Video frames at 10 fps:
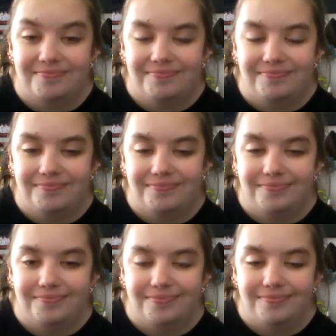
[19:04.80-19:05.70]

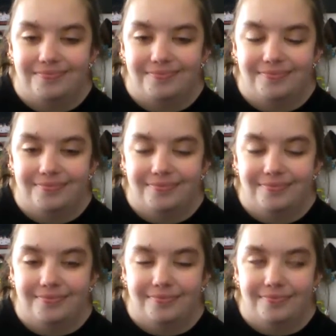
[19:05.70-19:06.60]

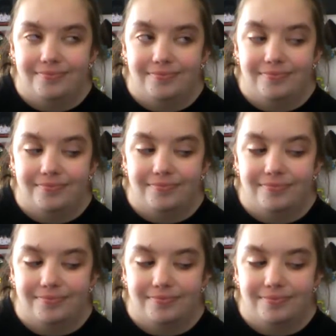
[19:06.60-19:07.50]

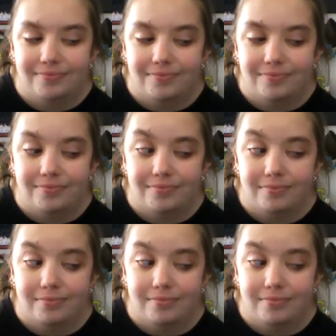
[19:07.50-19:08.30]
(silence)